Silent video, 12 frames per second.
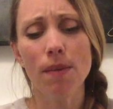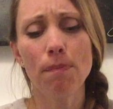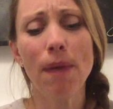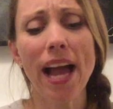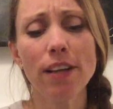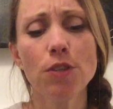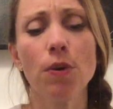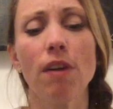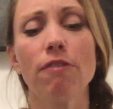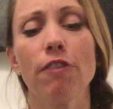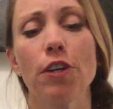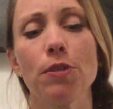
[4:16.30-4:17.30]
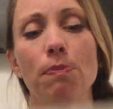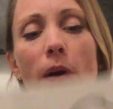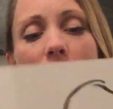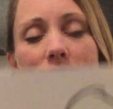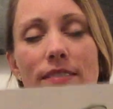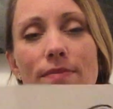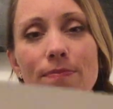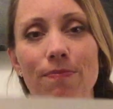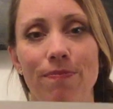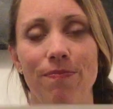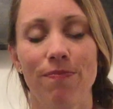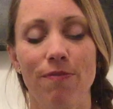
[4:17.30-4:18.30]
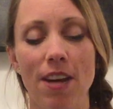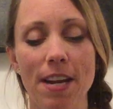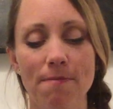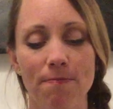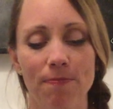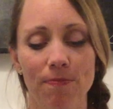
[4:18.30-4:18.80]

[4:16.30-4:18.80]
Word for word: Back to our first bond, right?